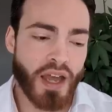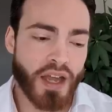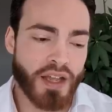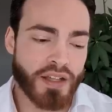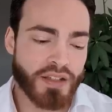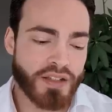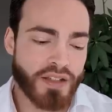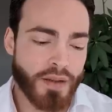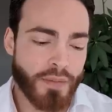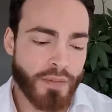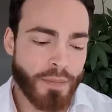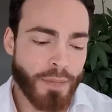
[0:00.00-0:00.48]

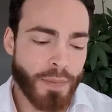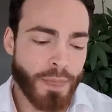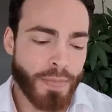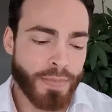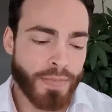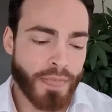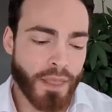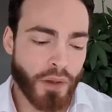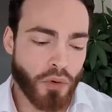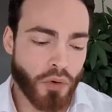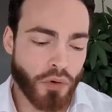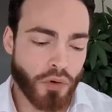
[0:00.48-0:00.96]
and
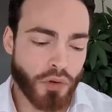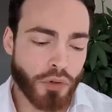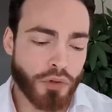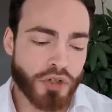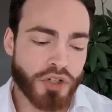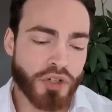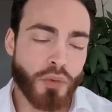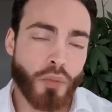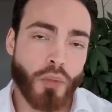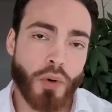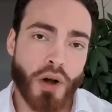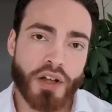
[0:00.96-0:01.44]
the
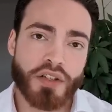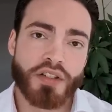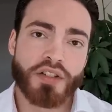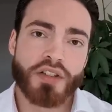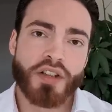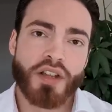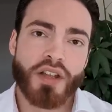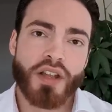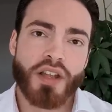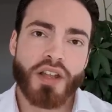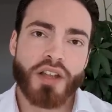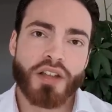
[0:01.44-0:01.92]
conclusion
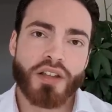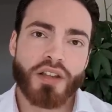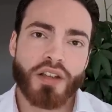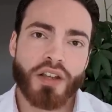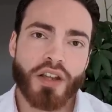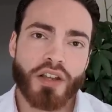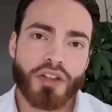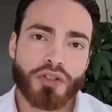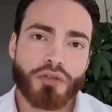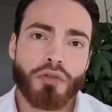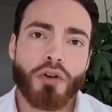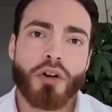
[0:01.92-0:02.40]
was
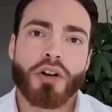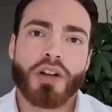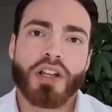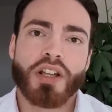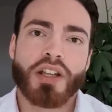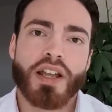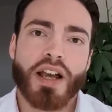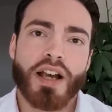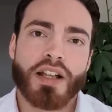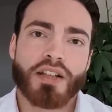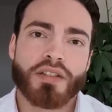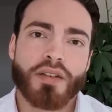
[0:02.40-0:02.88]

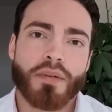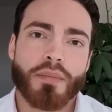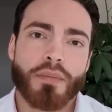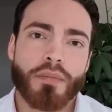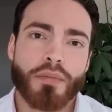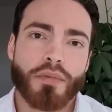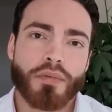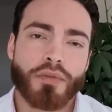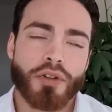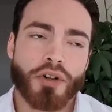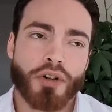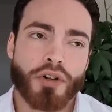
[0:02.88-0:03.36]
strongly that
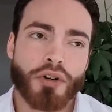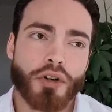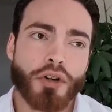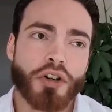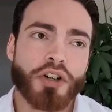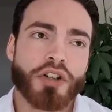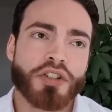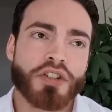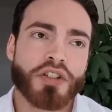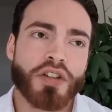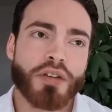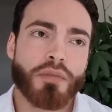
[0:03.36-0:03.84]
the
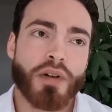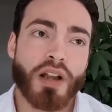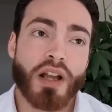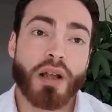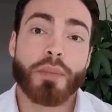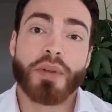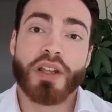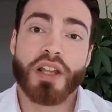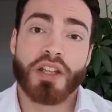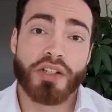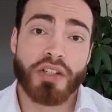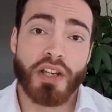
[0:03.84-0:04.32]
current
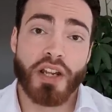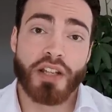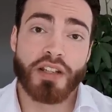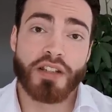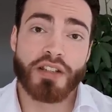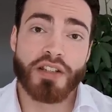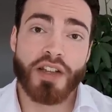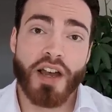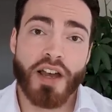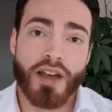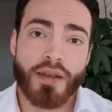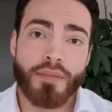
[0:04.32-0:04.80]
recommendation at
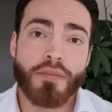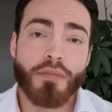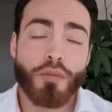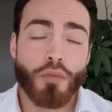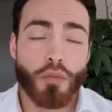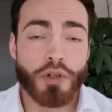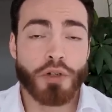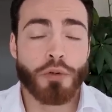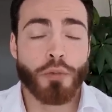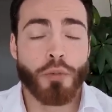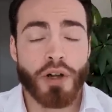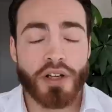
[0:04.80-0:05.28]
the time,
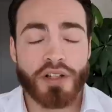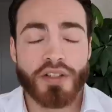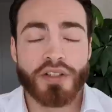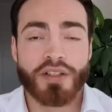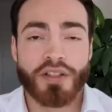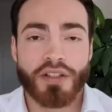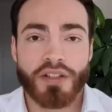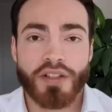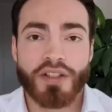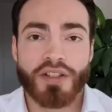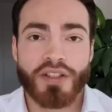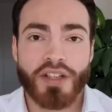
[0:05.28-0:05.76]
which
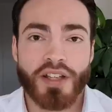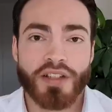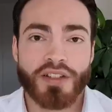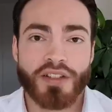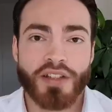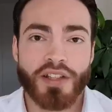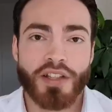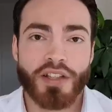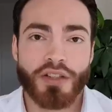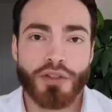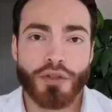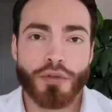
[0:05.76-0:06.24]
was the
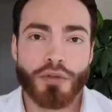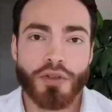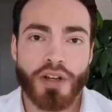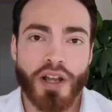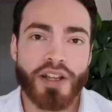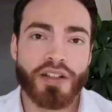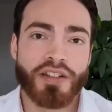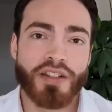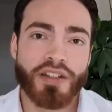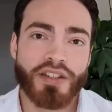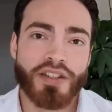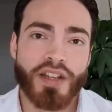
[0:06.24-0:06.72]
60 to
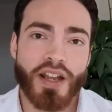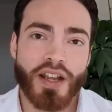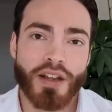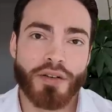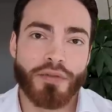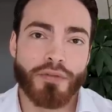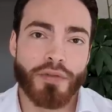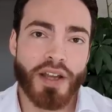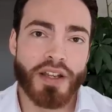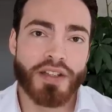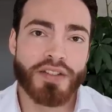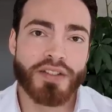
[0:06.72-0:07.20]
90
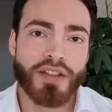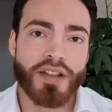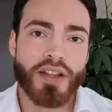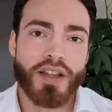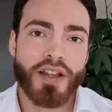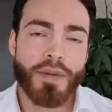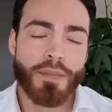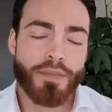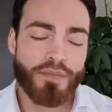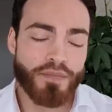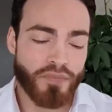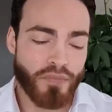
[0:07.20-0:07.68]
second rest,
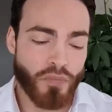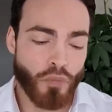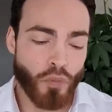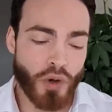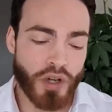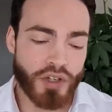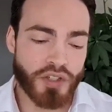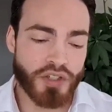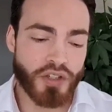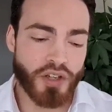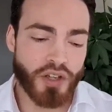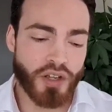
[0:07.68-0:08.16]

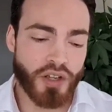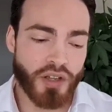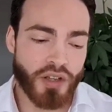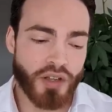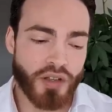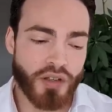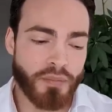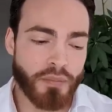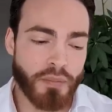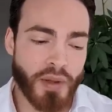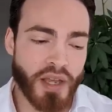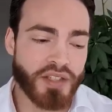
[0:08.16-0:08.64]
was
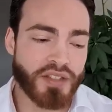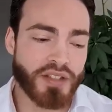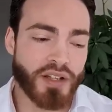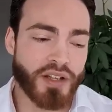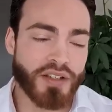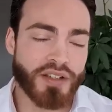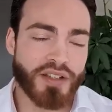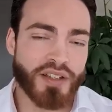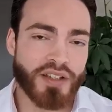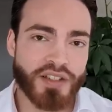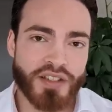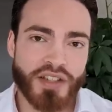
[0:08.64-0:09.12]
based
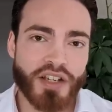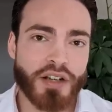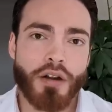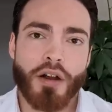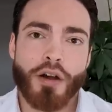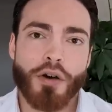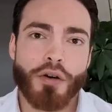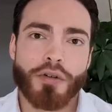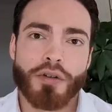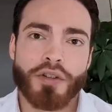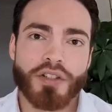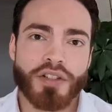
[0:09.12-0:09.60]
on
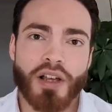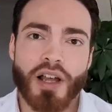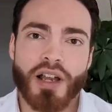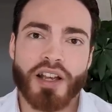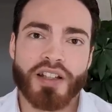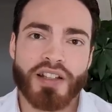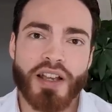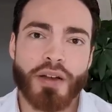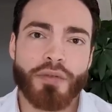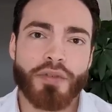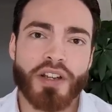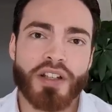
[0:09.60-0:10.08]
zero
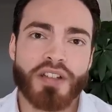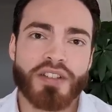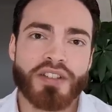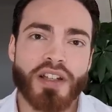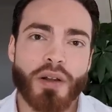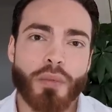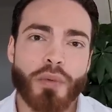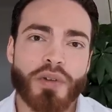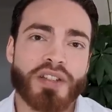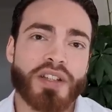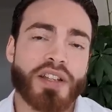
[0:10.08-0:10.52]
solid evidence. There